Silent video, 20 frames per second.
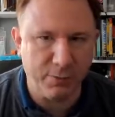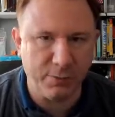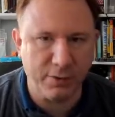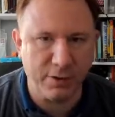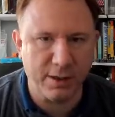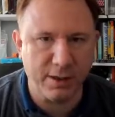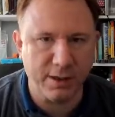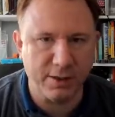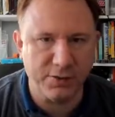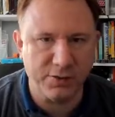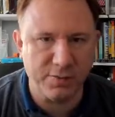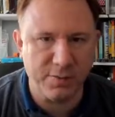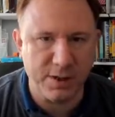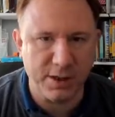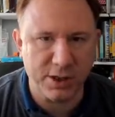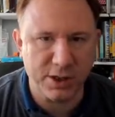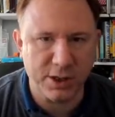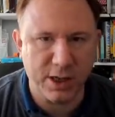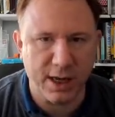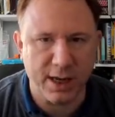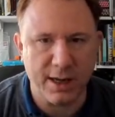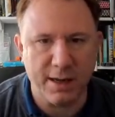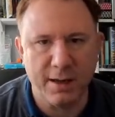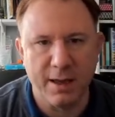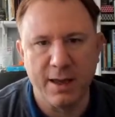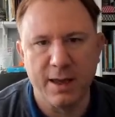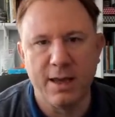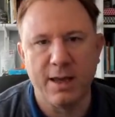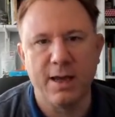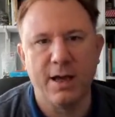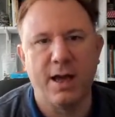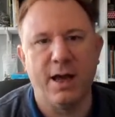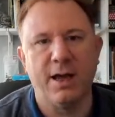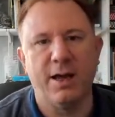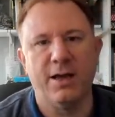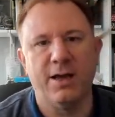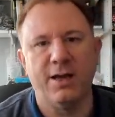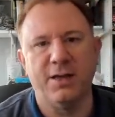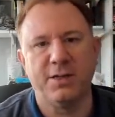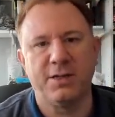all the things from each day.
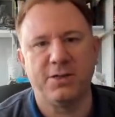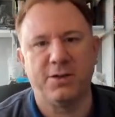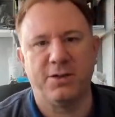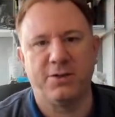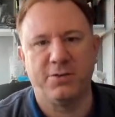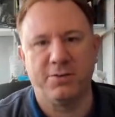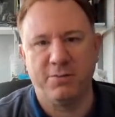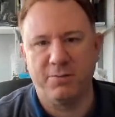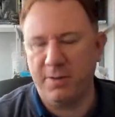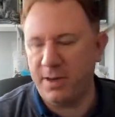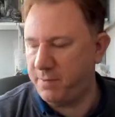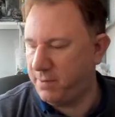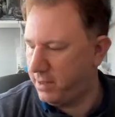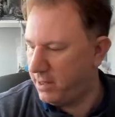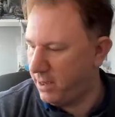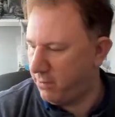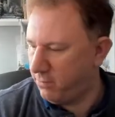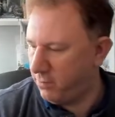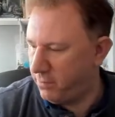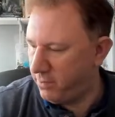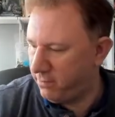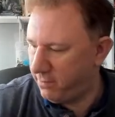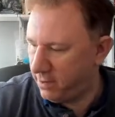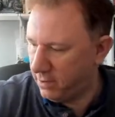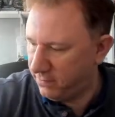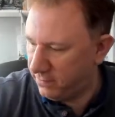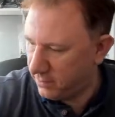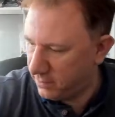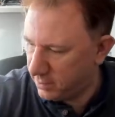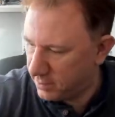So maybe that will be relevant.